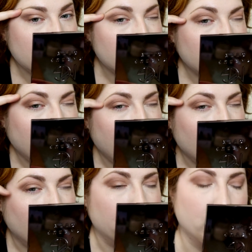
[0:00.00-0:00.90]
you do kind
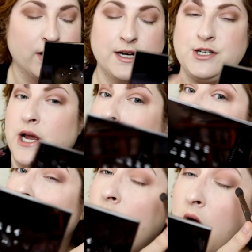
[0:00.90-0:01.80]
of want to create a shape.
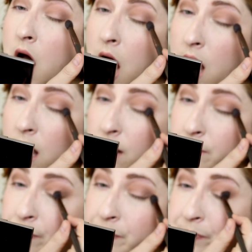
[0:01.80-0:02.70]

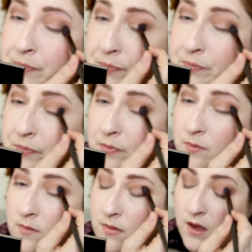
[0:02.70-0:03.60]
Um,
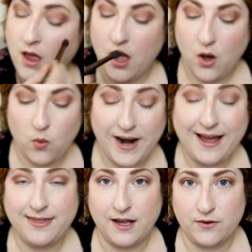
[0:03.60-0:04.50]
what I
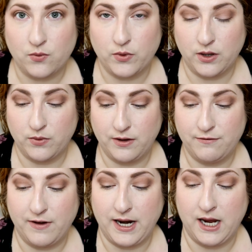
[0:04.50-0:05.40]
think is really, really
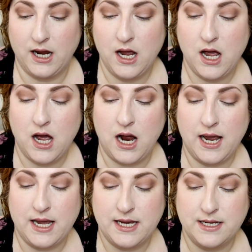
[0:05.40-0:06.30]
funny
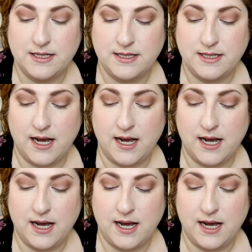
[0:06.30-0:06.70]
is